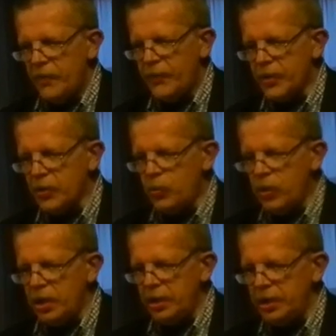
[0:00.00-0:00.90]
For the
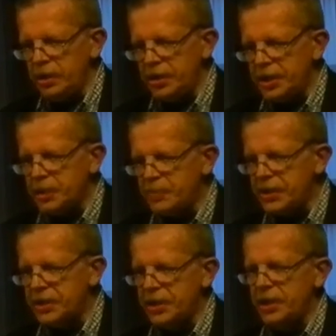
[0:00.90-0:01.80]
world is
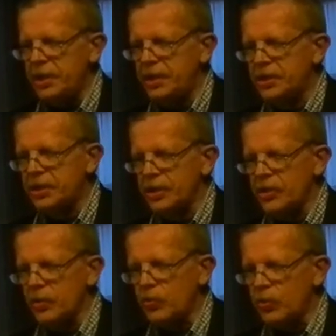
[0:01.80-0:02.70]
besieged
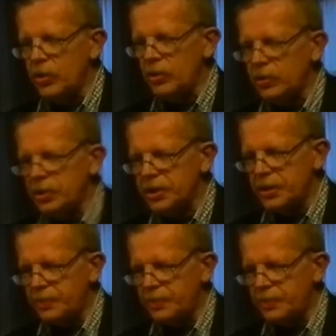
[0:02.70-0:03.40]
and the walls are